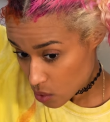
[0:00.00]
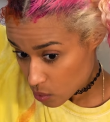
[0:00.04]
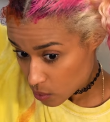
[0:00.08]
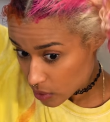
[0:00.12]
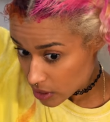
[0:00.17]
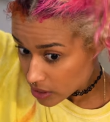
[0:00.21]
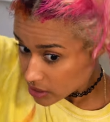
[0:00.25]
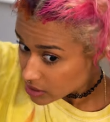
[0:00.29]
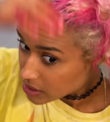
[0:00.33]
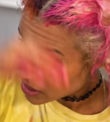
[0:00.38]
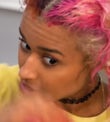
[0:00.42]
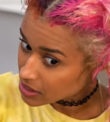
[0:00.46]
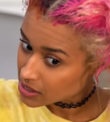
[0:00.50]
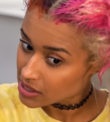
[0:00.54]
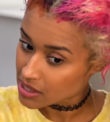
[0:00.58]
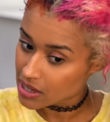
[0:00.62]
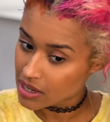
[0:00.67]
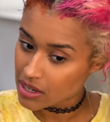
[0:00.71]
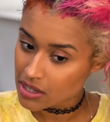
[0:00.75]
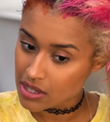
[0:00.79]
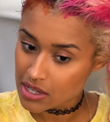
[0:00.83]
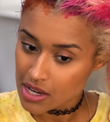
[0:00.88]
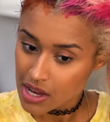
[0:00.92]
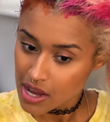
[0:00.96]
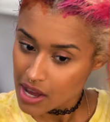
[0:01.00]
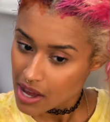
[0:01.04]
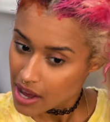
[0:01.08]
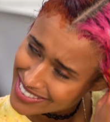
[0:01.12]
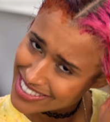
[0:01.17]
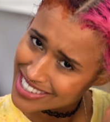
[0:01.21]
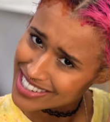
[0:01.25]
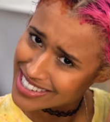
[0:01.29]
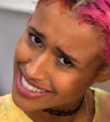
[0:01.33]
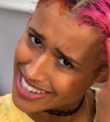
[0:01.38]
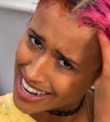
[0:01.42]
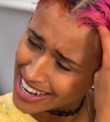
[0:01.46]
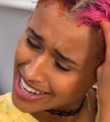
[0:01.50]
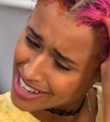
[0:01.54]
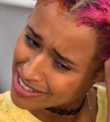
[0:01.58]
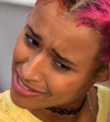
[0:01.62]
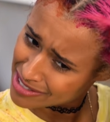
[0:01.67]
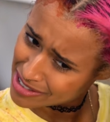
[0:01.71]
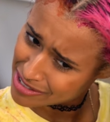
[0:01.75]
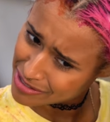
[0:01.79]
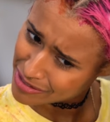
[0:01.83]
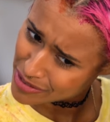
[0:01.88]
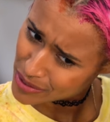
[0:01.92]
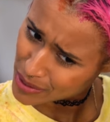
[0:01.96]
what doesn't, which is kind of
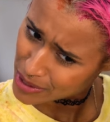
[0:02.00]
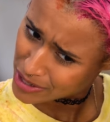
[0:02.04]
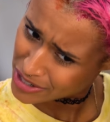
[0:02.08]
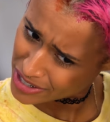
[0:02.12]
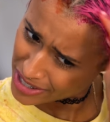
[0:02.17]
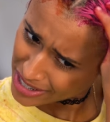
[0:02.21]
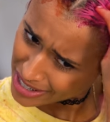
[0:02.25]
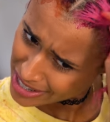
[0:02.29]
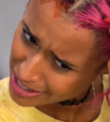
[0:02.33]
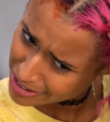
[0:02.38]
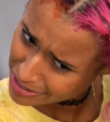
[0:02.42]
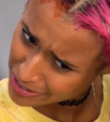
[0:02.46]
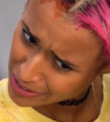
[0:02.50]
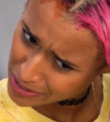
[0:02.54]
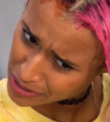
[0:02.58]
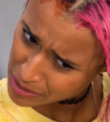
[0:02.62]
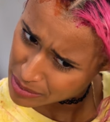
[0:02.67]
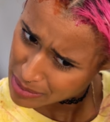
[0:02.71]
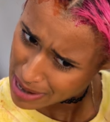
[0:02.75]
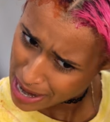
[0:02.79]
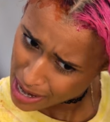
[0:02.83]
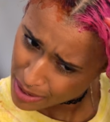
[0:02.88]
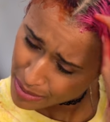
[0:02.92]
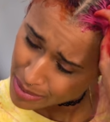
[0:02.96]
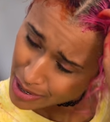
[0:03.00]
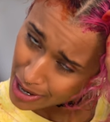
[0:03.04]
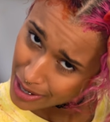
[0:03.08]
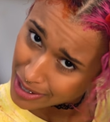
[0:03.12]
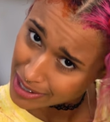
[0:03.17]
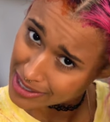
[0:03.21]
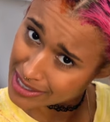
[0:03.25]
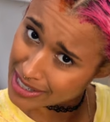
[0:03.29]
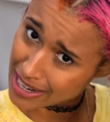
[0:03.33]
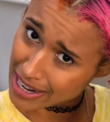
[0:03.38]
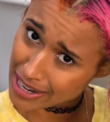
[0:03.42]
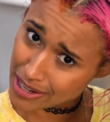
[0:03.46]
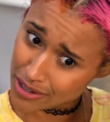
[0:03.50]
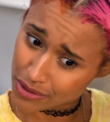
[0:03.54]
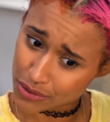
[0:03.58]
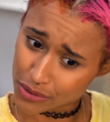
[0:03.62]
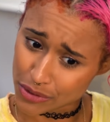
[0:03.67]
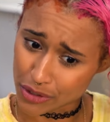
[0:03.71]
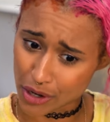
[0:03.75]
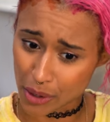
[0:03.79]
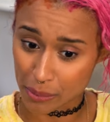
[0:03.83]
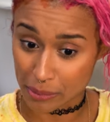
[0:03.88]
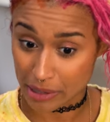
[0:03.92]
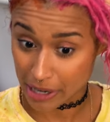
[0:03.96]
unfortunate if it's a bad product and I
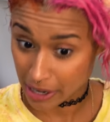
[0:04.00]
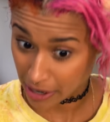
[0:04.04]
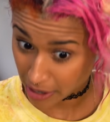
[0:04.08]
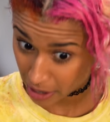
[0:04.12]
use it on my